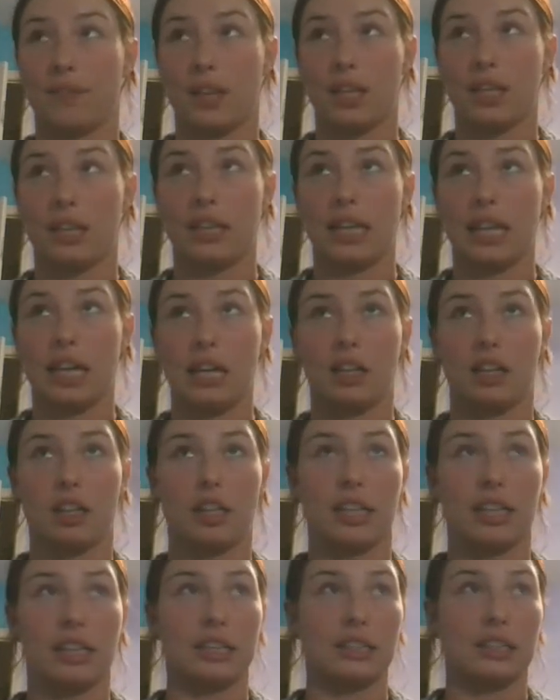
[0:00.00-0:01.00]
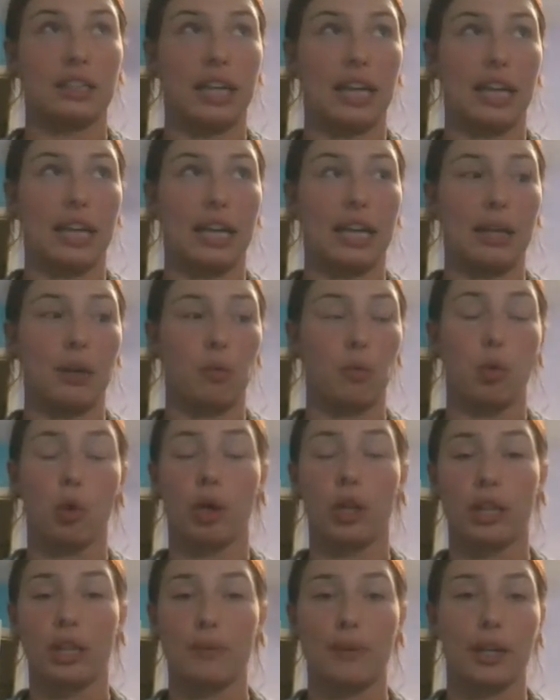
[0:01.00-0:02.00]
there is a
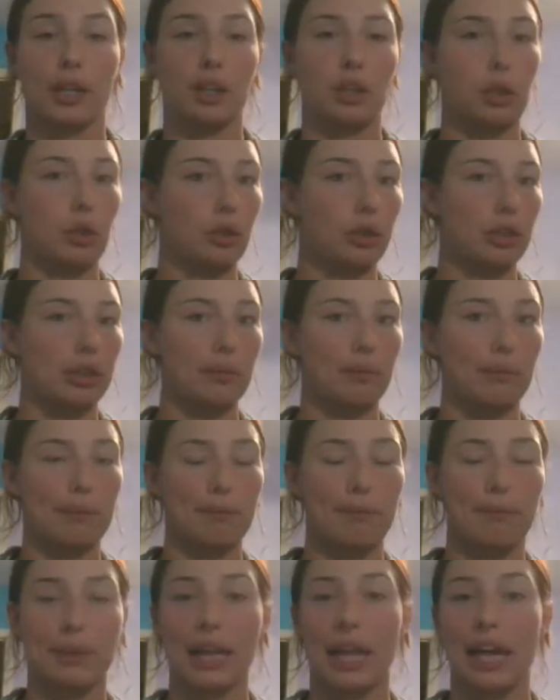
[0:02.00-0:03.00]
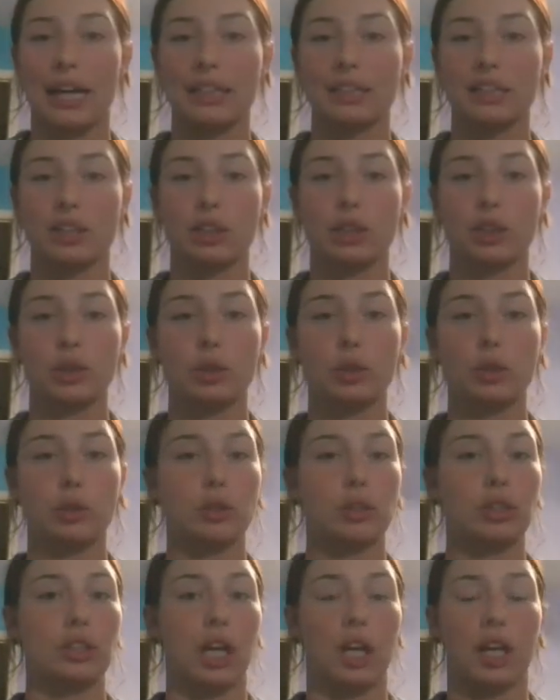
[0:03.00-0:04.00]
warning about a nuclear blast to
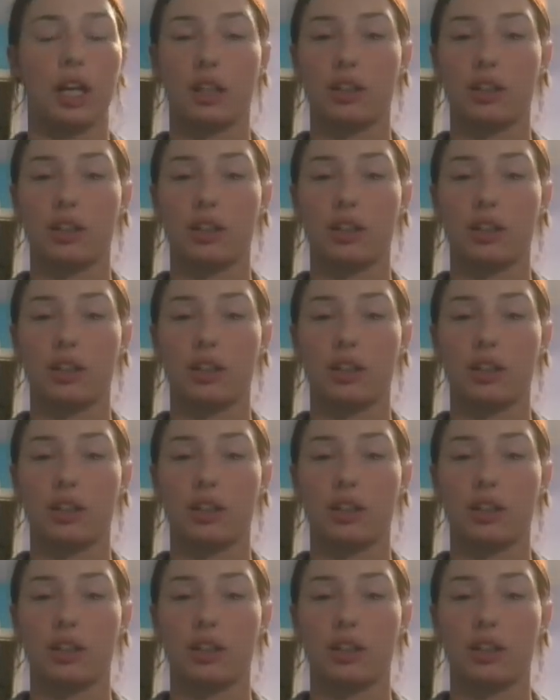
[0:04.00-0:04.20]
duck under